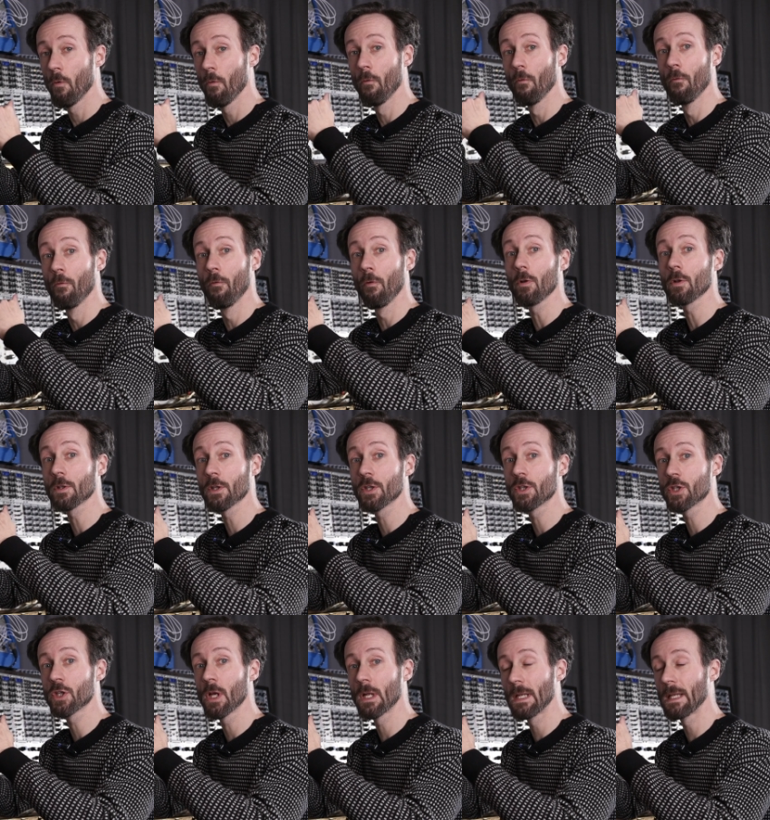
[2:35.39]

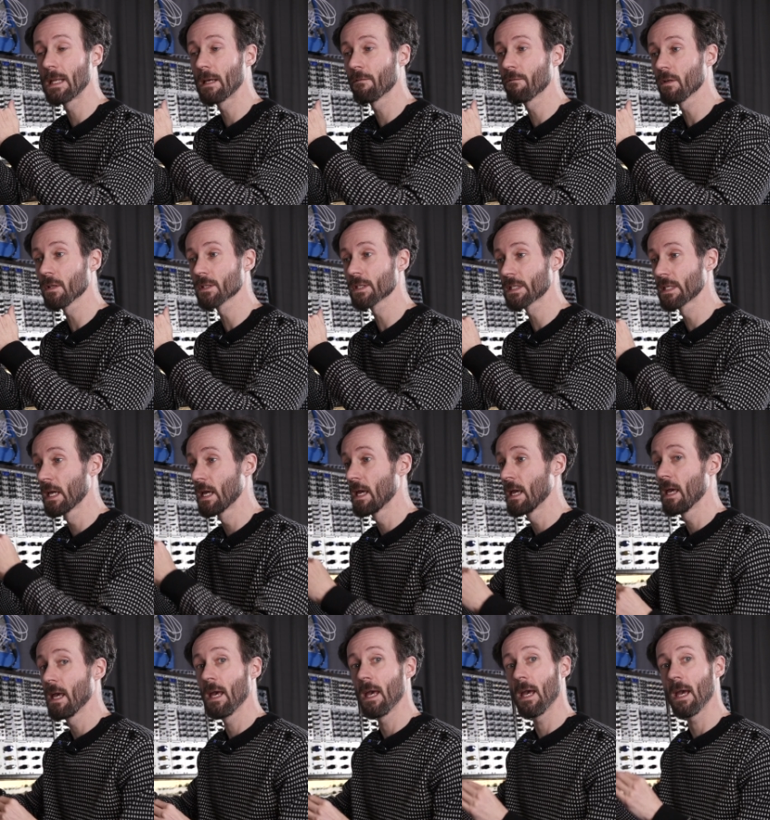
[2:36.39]
voltage levels
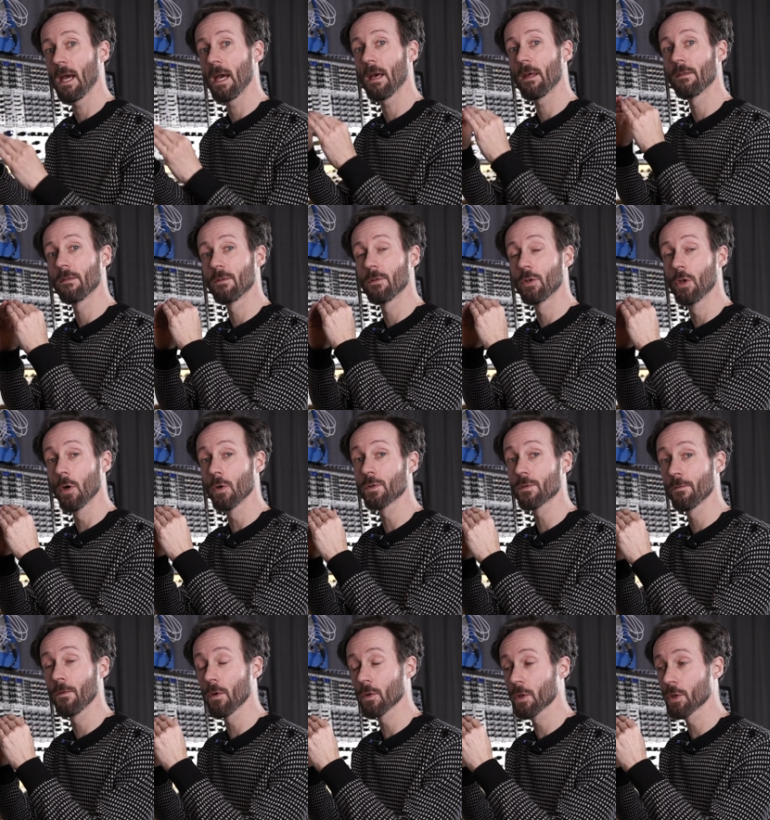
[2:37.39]
and
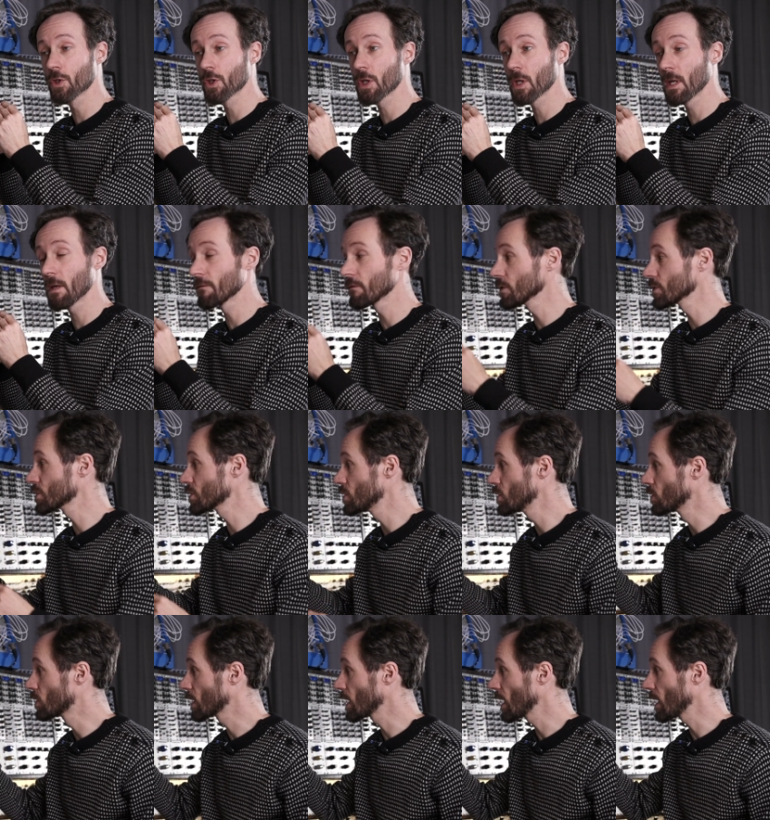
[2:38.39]
those voltage levels
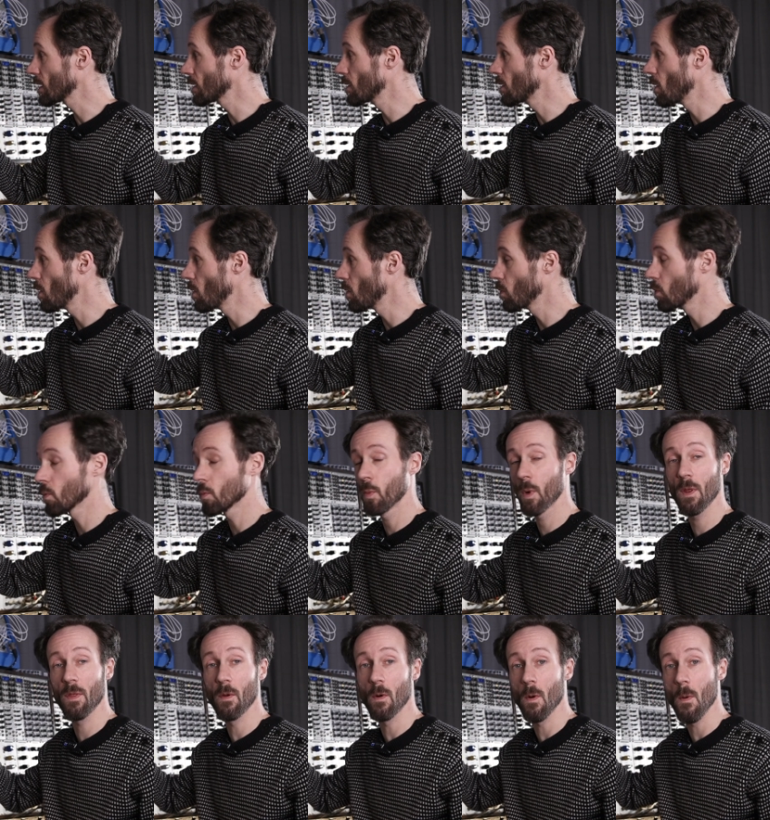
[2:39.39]
you can,
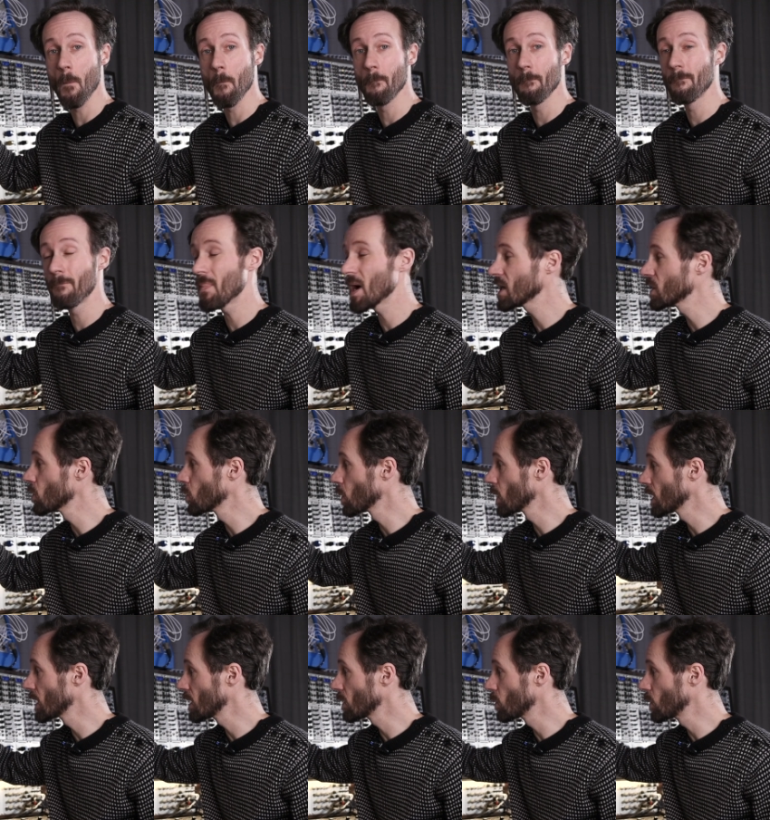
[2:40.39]
whether
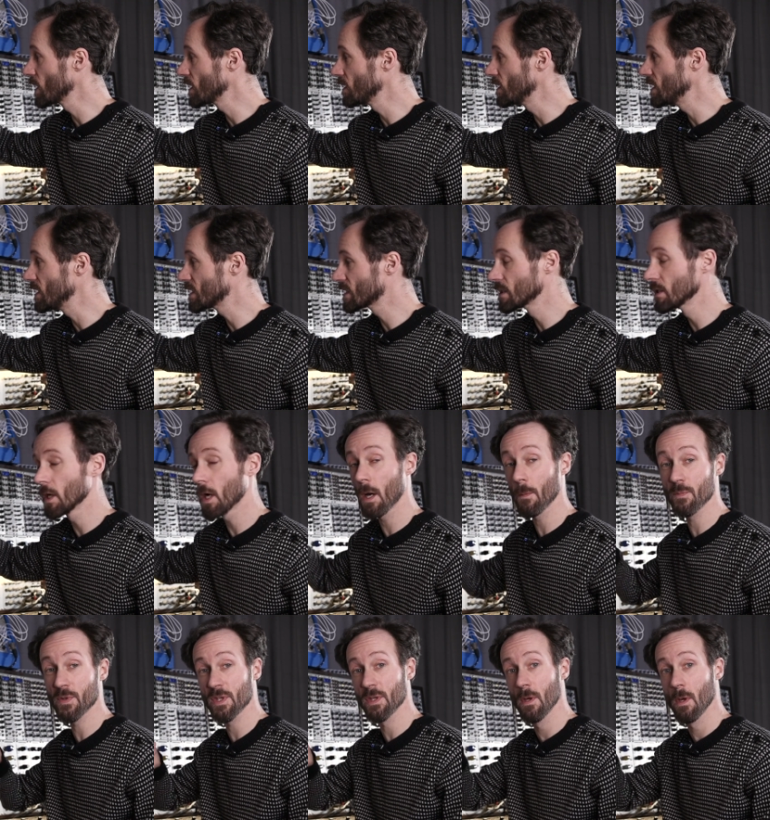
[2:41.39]
manually with these
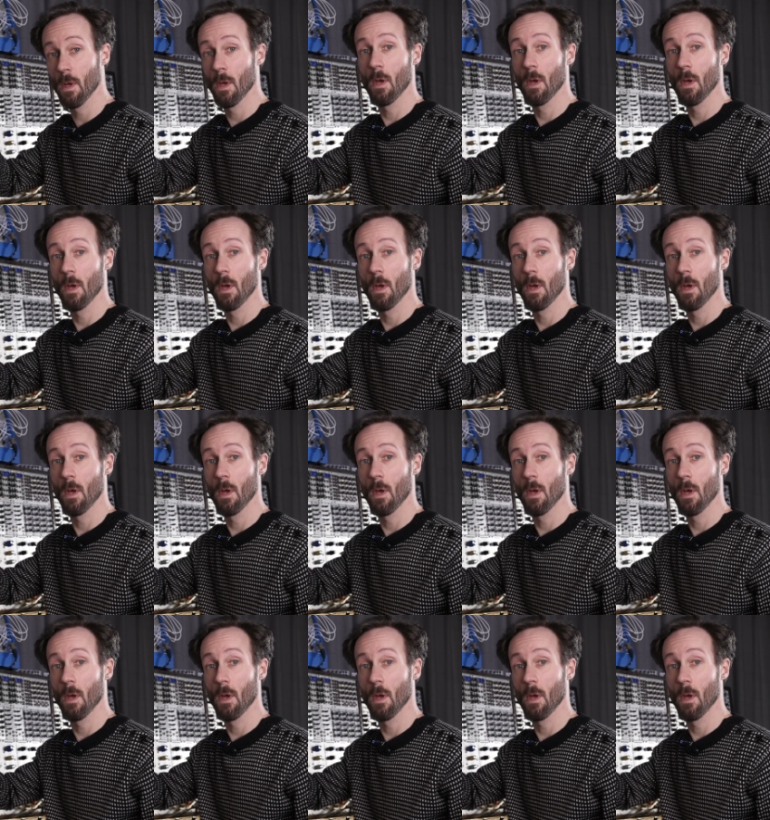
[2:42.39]
knobs,